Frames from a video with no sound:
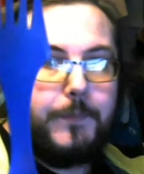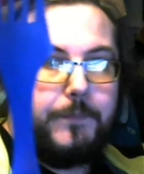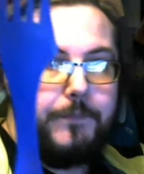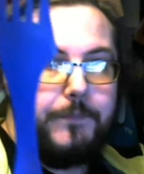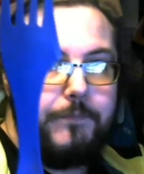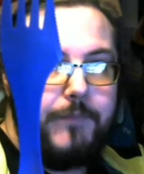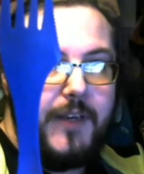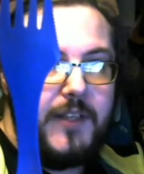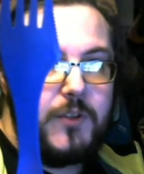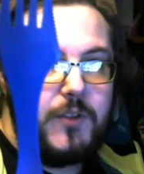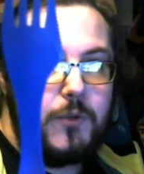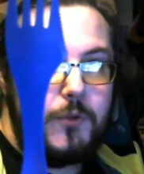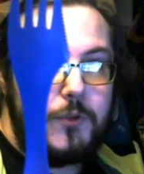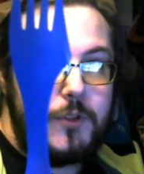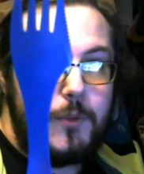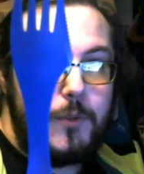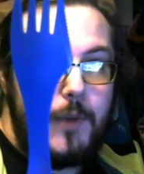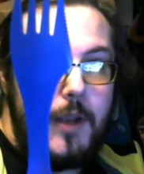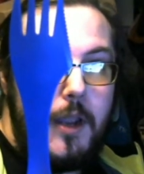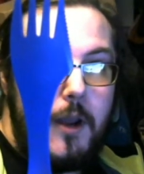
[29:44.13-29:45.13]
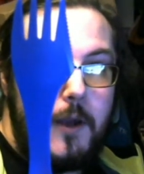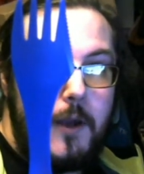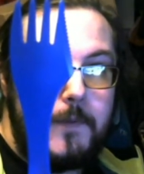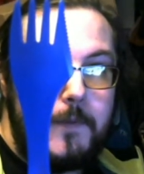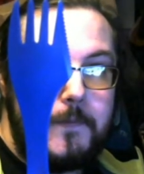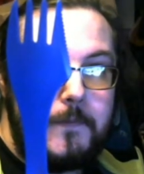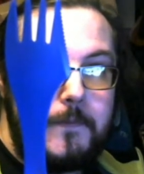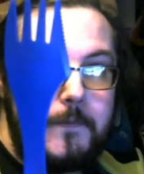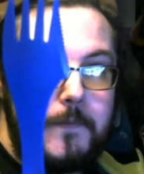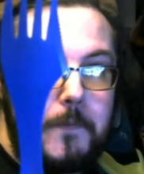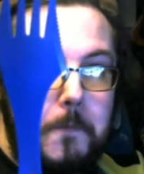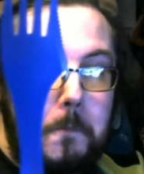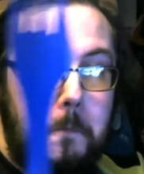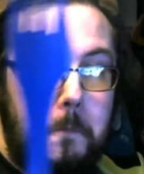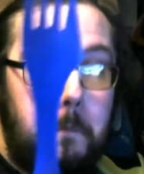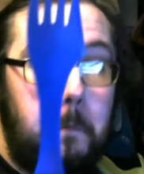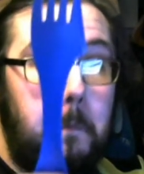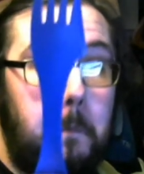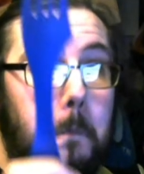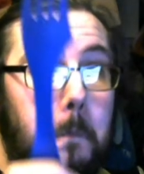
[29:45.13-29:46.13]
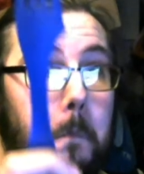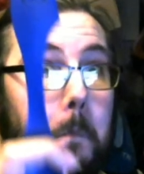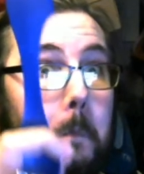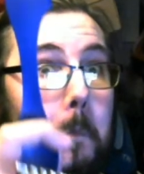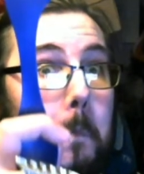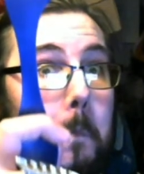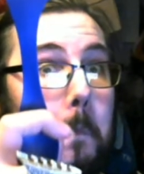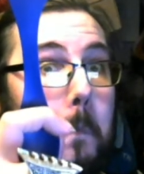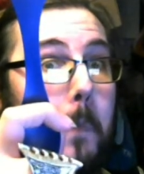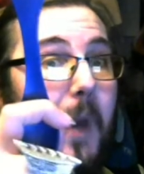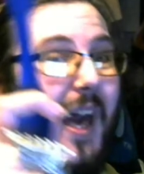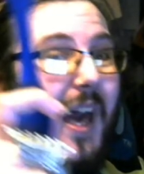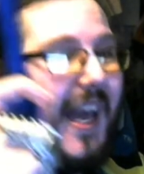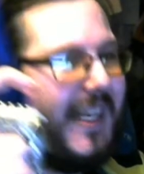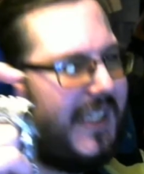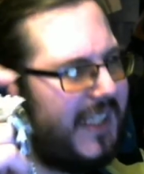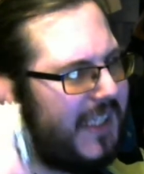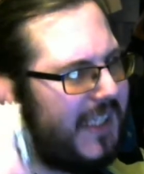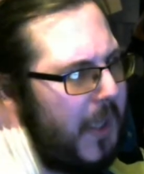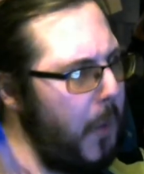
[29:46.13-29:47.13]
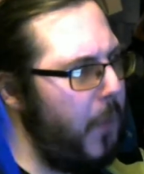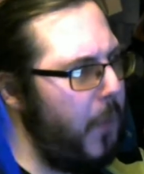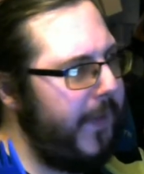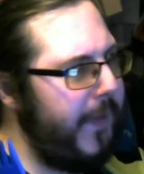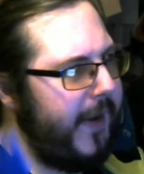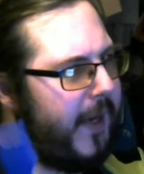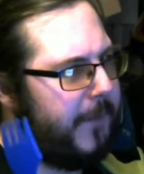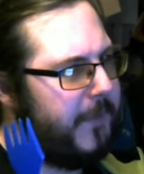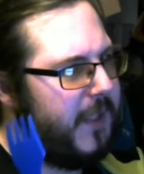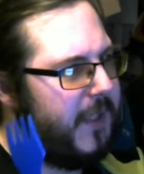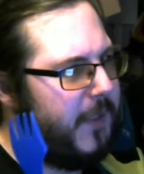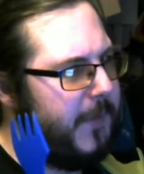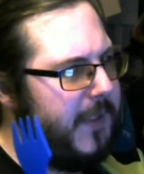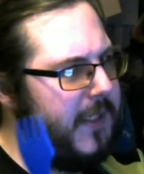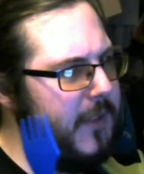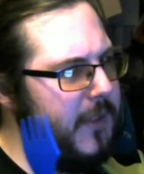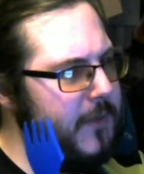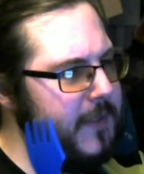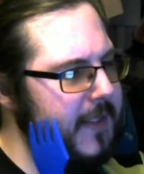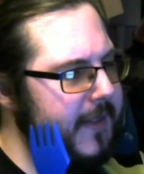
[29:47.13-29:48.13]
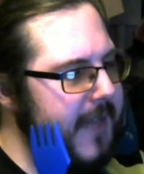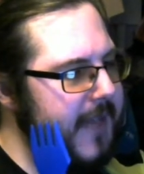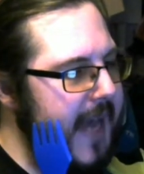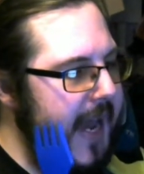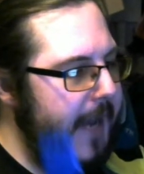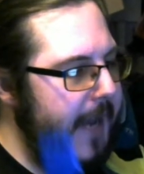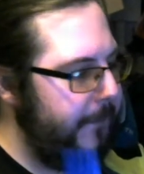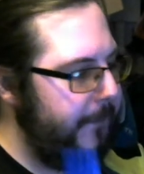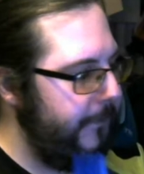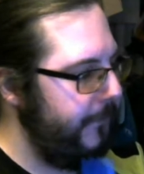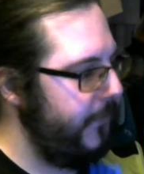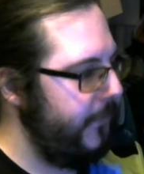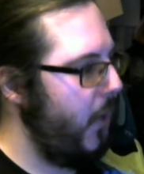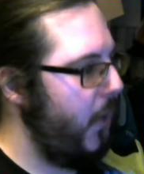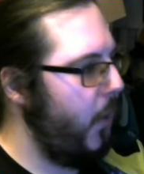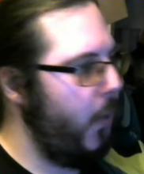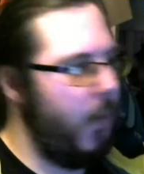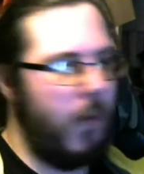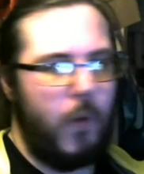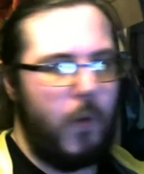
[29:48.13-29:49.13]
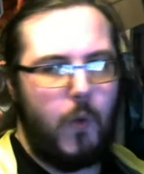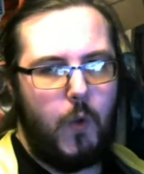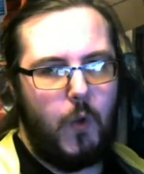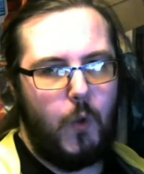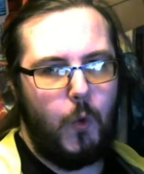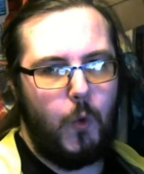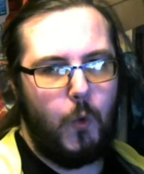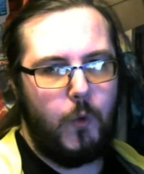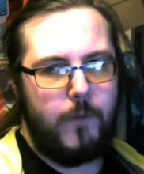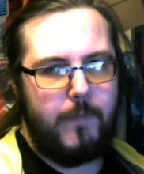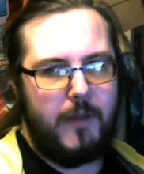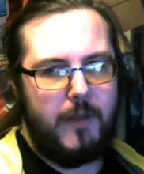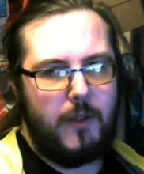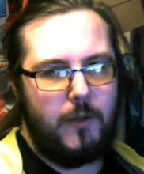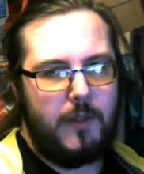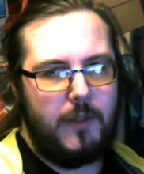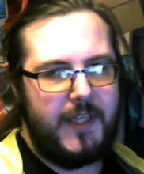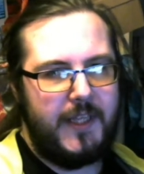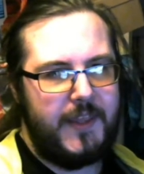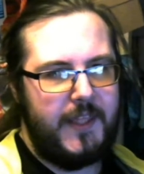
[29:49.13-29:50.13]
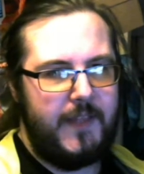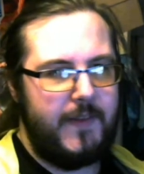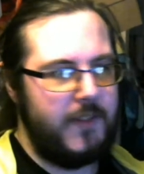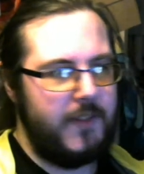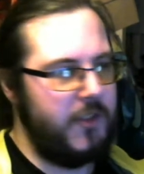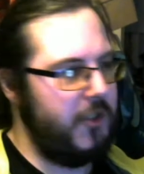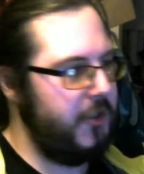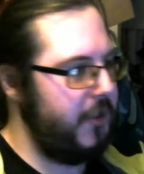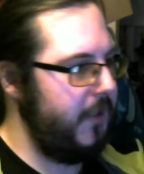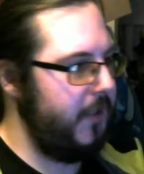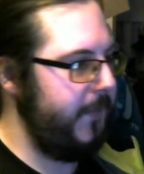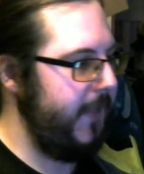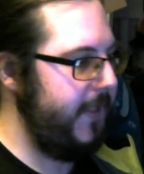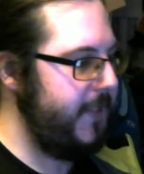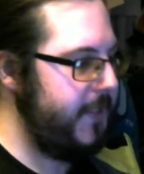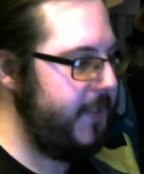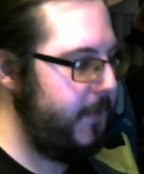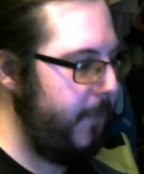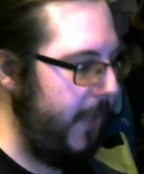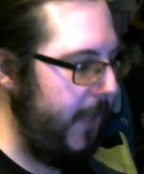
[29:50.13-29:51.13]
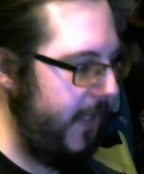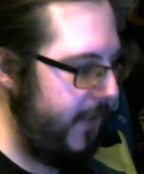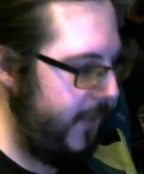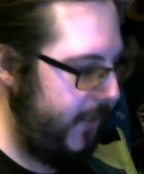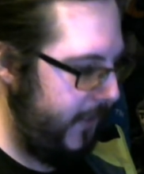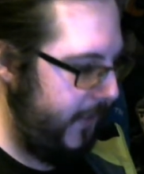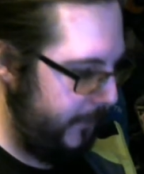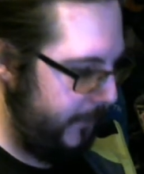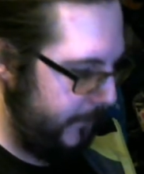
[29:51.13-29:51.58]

But it's also a knife. I don't think I'm going to be using that. Or the bowl. I think that's just going to be a display thing.